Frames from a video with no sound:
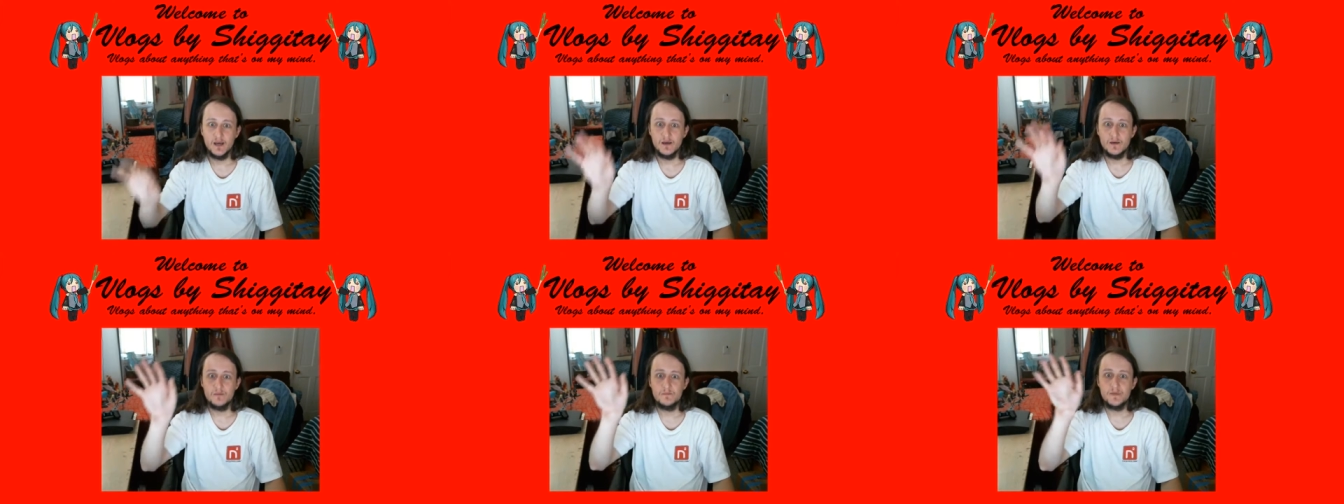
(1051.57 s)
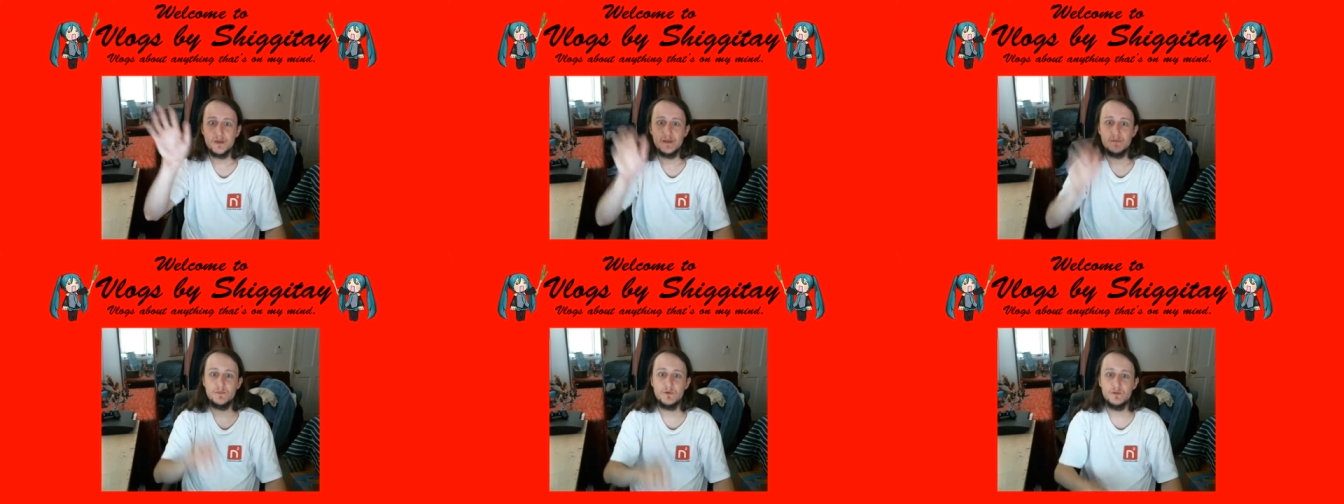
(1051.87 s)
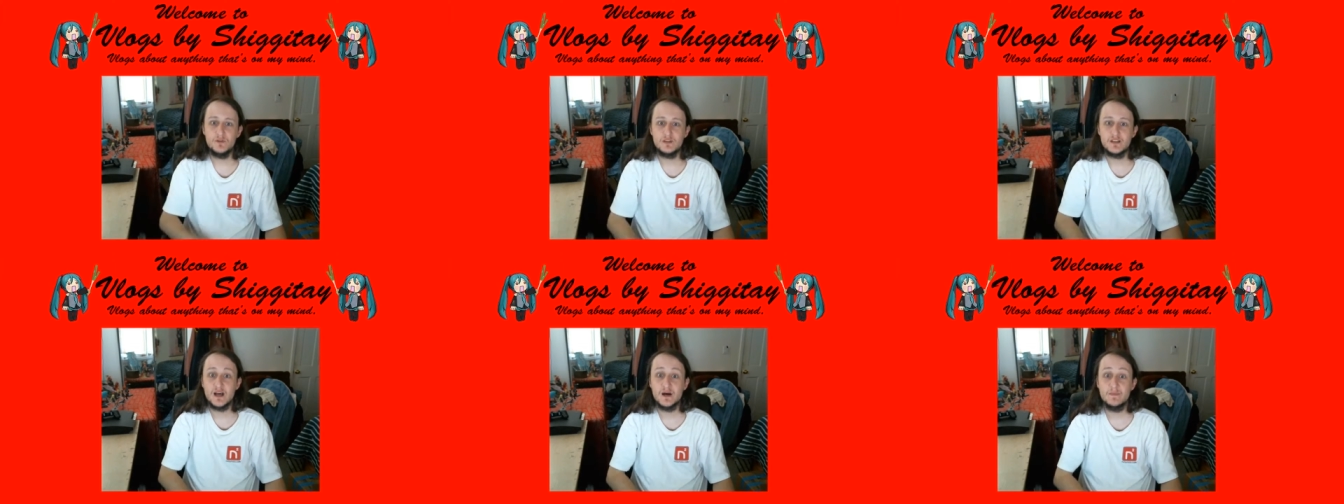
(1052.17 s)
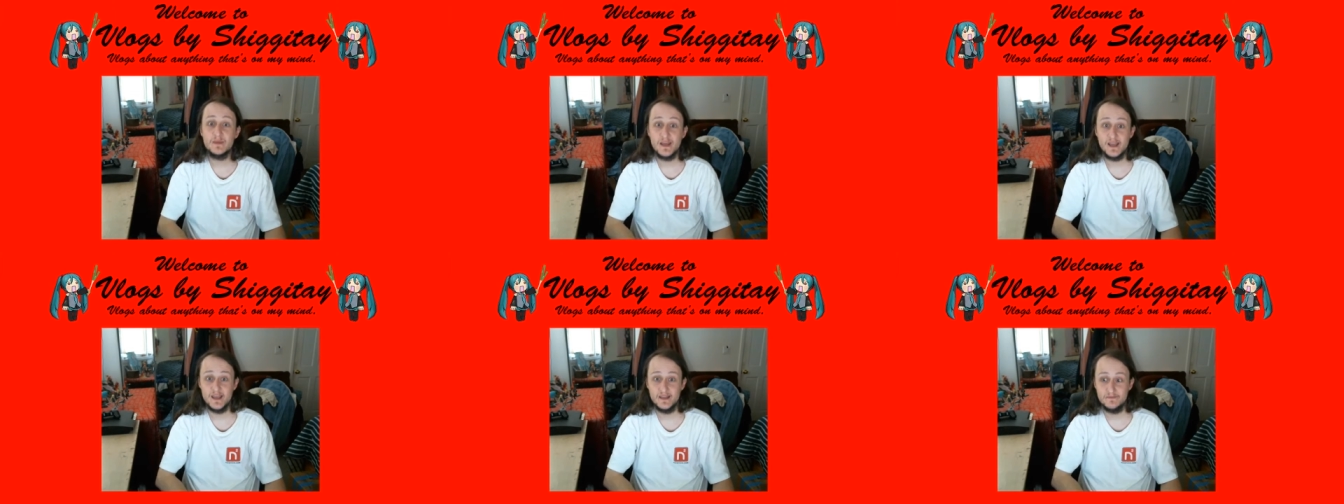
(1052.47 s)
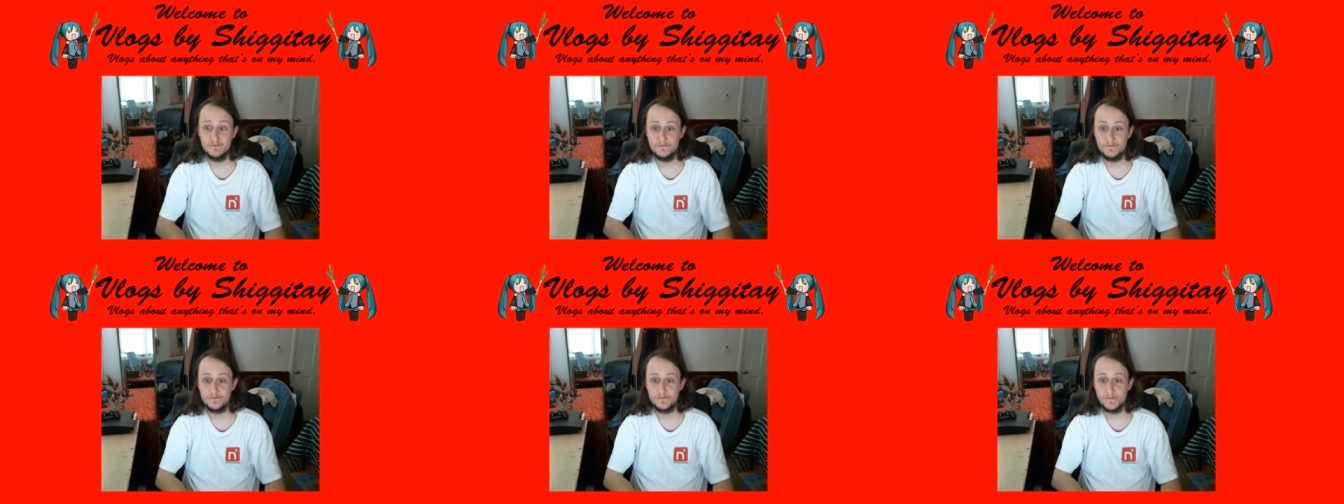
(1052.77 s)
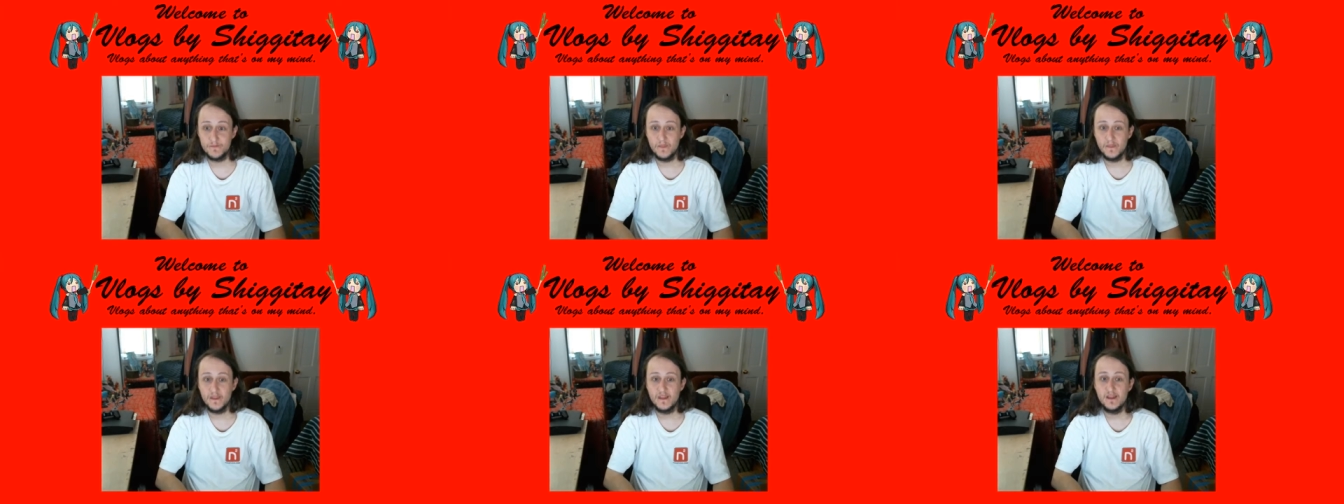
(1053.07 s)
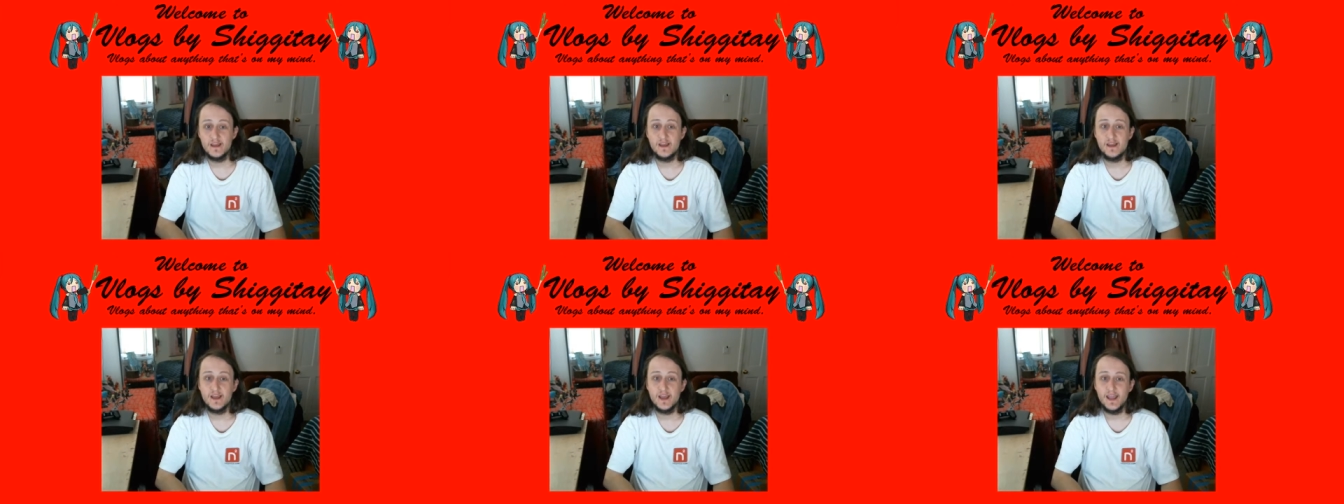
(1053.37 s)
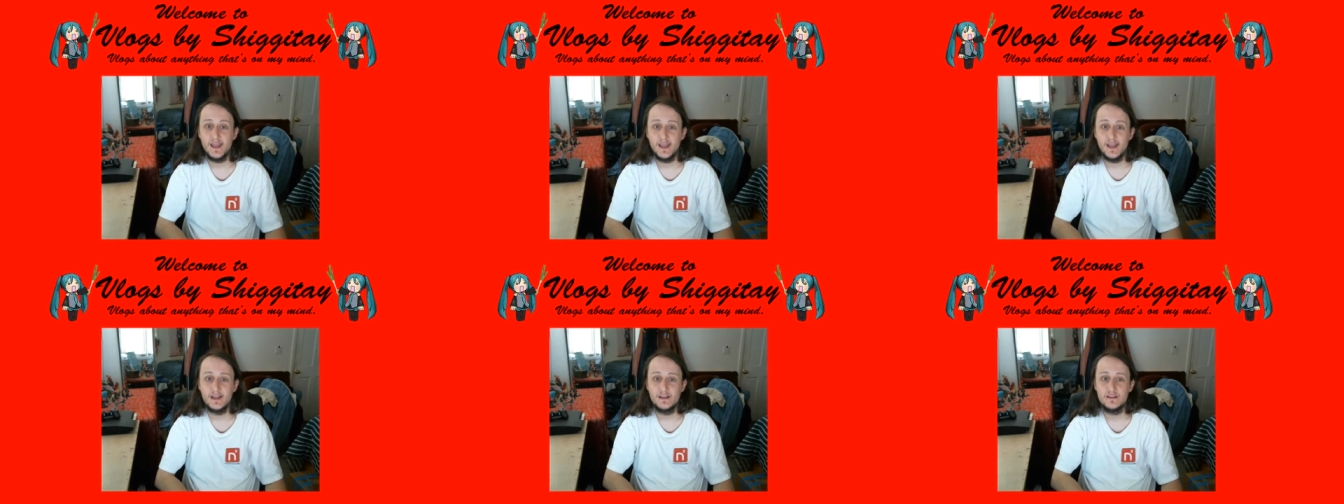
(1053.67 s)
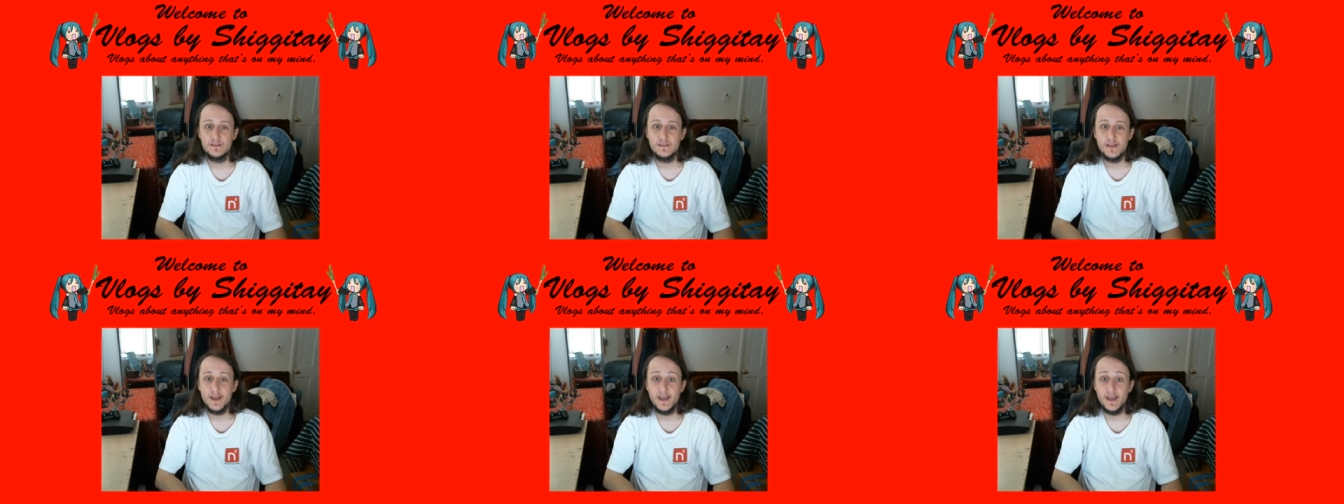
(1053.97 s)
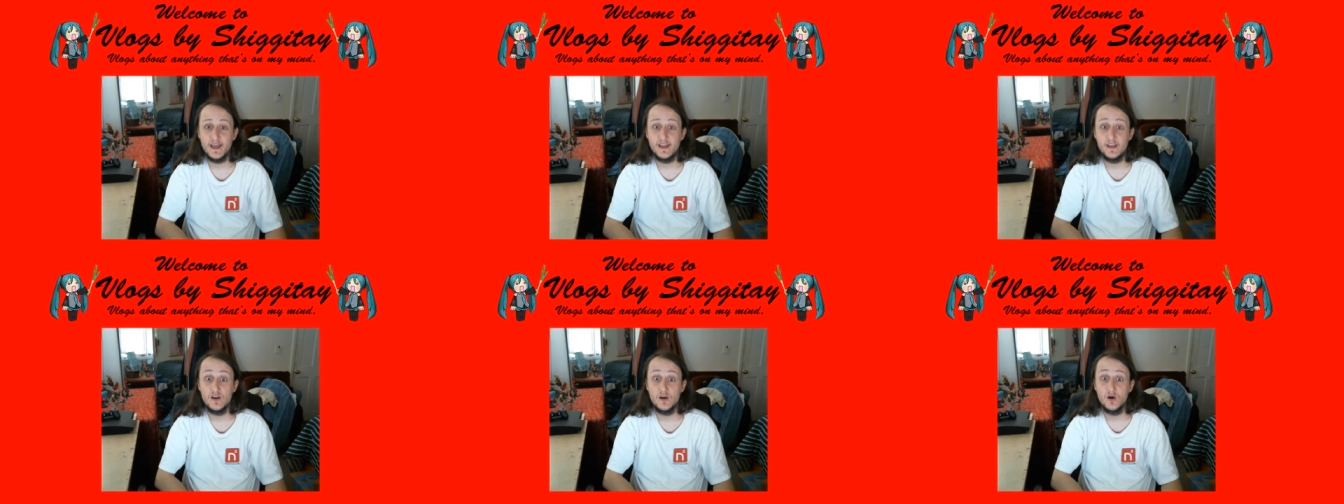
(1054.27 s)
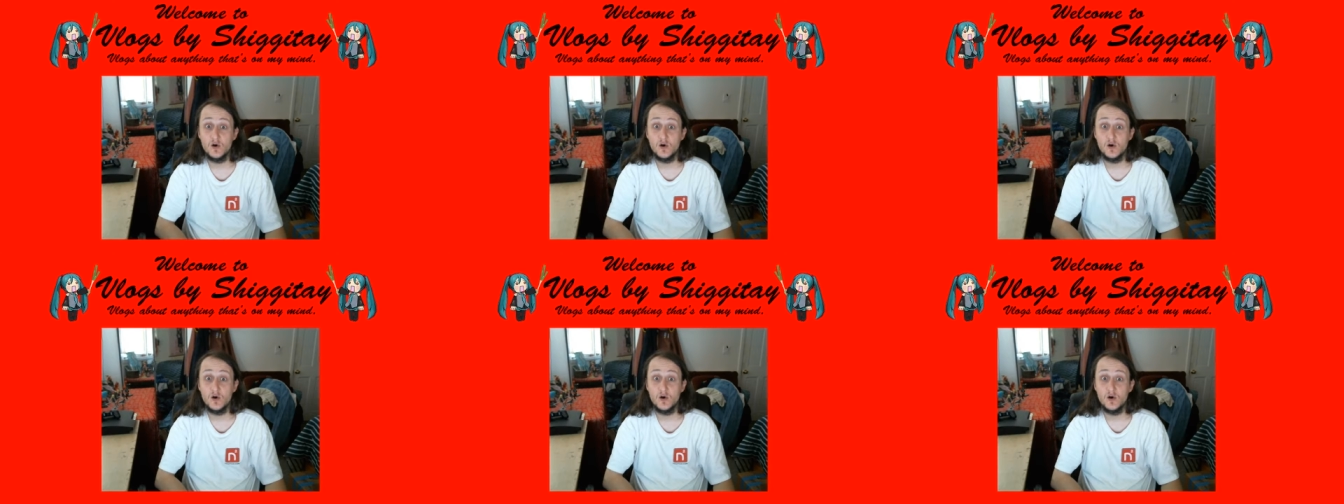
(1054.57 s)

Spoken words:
People come in and they